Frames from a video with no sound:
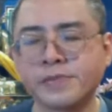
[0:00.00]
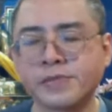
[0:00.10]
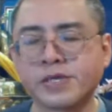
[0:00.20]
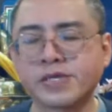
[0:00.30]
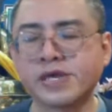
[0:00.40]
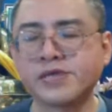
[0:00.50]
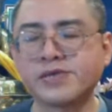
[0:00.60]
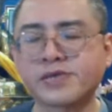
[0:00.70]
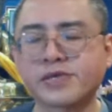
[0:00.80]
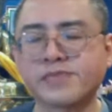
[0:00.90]
the sense
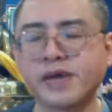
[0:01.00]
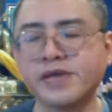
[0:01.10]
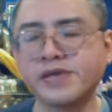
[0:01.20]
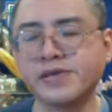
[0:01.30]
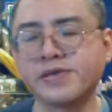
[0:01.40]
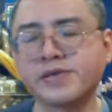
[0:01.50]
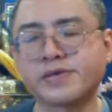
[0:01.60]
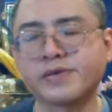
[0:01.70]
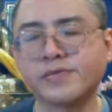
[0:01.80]
of space